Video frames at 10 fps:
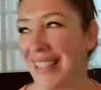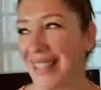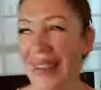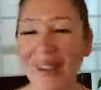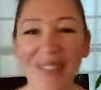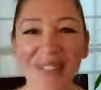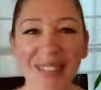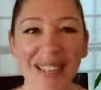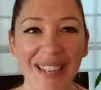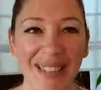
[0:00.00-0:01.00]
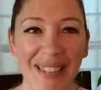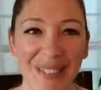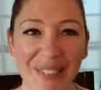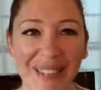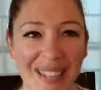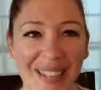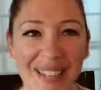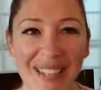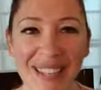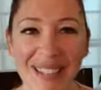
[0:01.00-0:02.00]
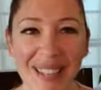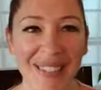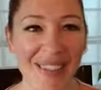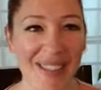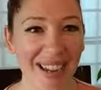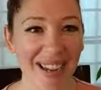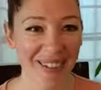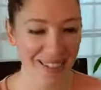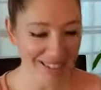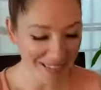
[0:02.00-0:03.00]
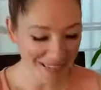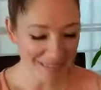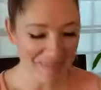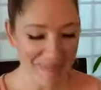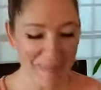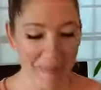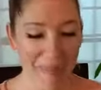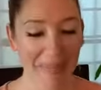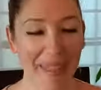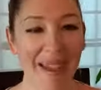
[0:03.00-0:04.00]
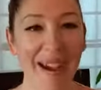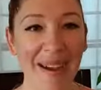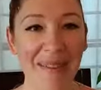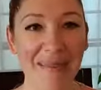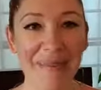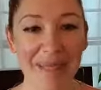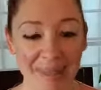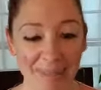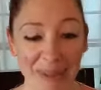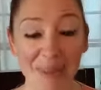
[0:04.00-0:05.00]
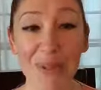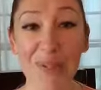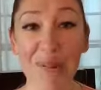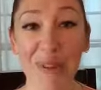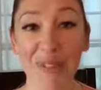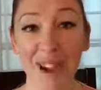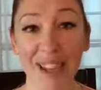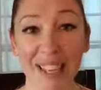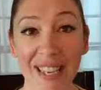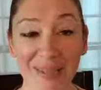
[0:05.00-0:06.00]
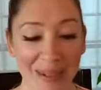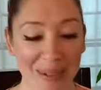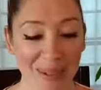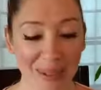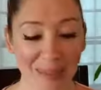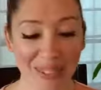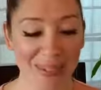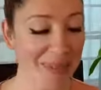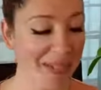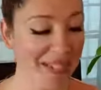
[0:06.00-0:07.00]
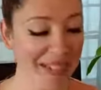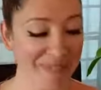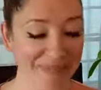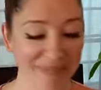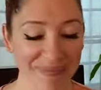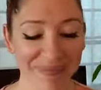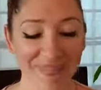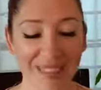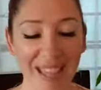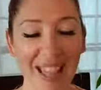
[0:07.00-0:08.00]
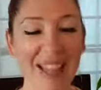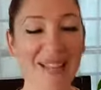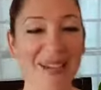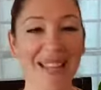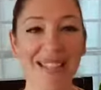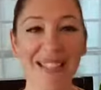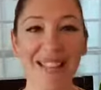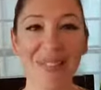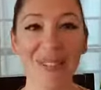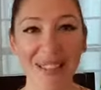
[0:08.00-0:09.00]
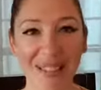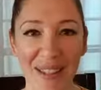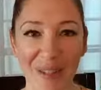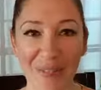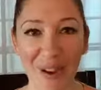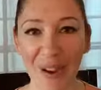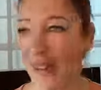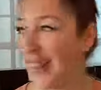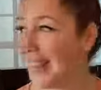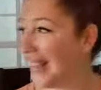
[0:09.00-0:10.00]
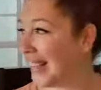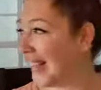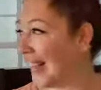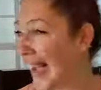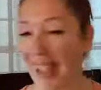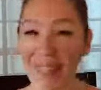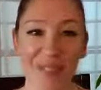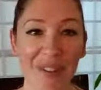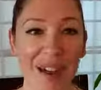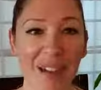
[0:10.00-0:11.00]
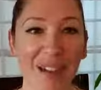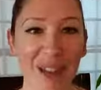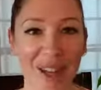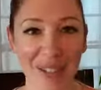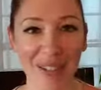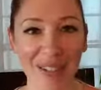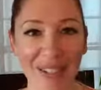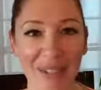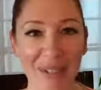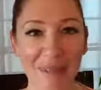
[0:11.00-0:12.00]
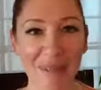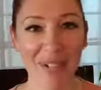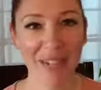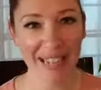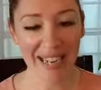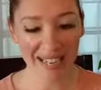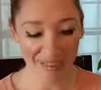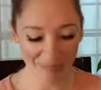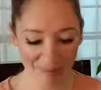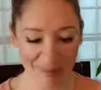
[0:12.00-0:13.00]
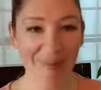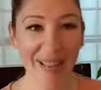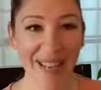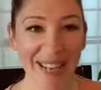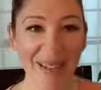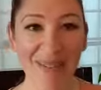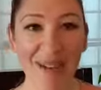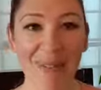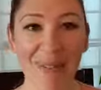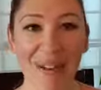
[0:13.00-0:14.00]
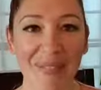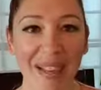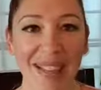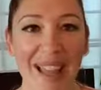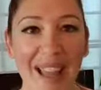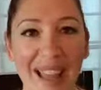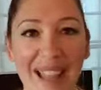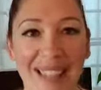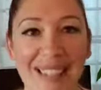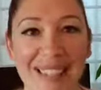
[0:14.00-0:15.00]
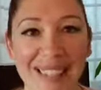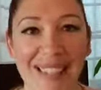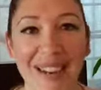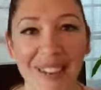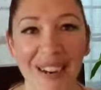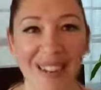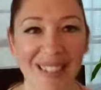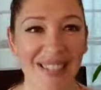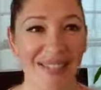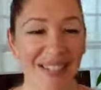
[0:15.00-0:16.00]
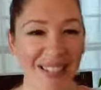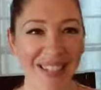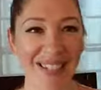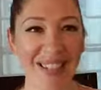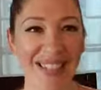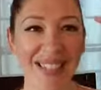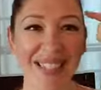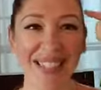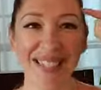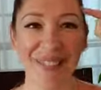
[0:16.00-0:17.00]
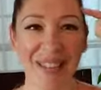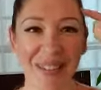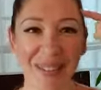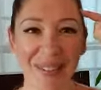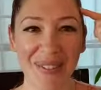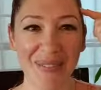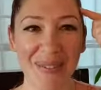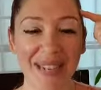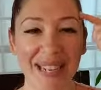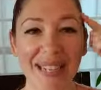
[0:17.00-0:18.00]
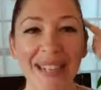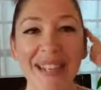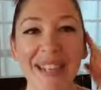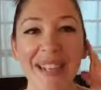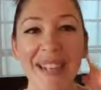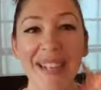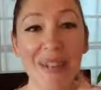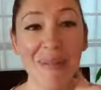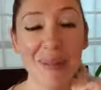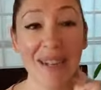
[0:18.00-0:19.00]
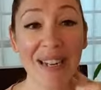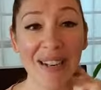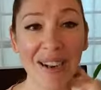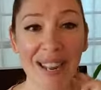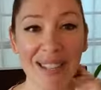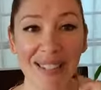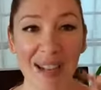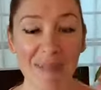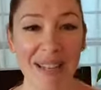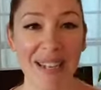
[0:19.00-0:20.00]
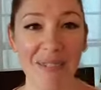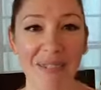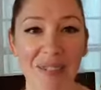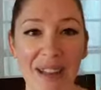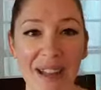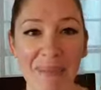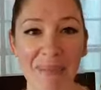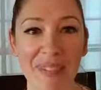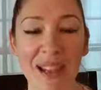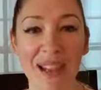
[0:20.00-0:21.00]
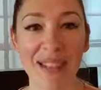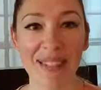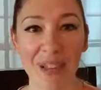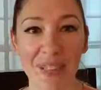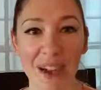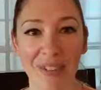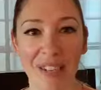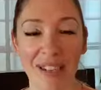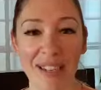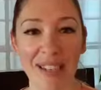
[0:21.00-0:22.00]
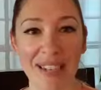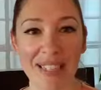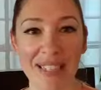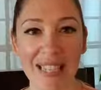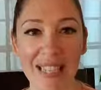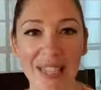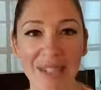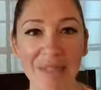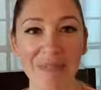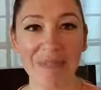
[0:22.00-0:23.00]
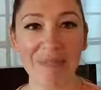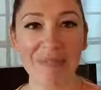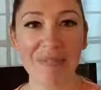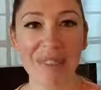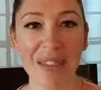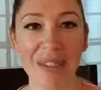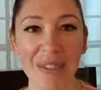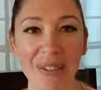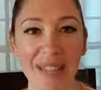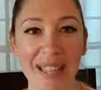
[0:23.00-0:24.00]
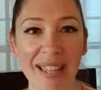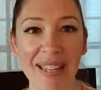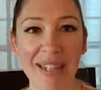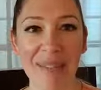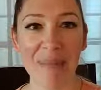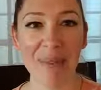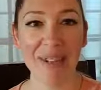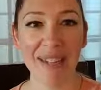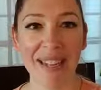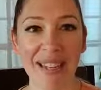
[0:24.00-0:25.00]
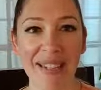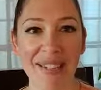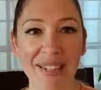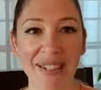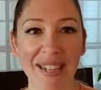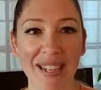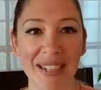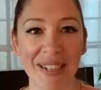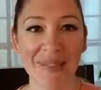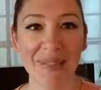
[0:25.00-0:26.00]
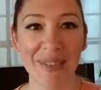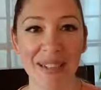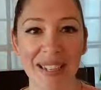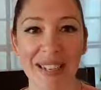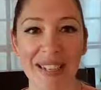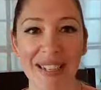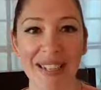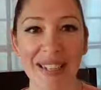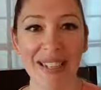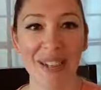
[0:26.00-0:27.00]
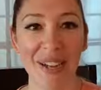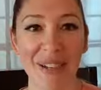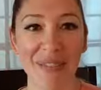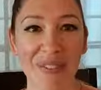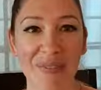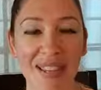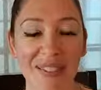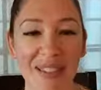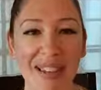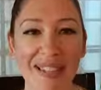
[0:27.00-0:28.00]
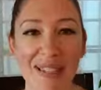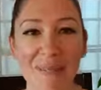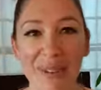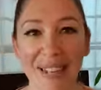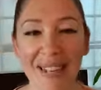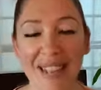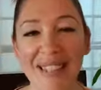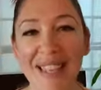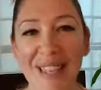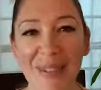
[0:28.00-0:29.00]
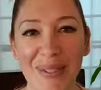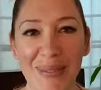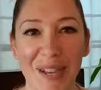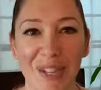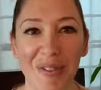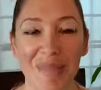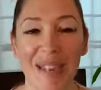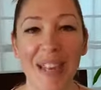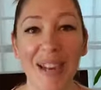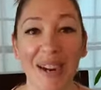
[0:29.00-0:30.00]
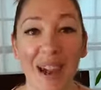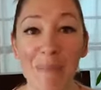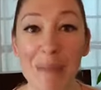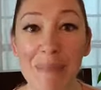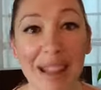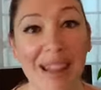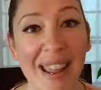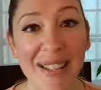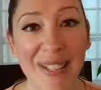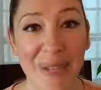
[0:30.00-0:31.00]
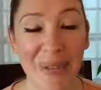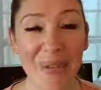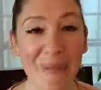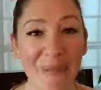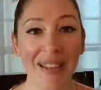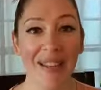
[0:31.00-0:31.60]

it's probably low 60s outside right now. Um, but it was super foggy when I woke up this morning. Anyways, it's feeling like fall. I had the fire on earlier this morning. I've got my blanket wrapped around my legs. So awesome. Great to see so many of you this morning. Good morning, Grace, hopping in from uh, South Africa. Great to see you. Corinne, good morning. Sonia, good morning. Tanya from Las Vegas, good morning, guys. Thank you so much for being here. Happy Monday to you.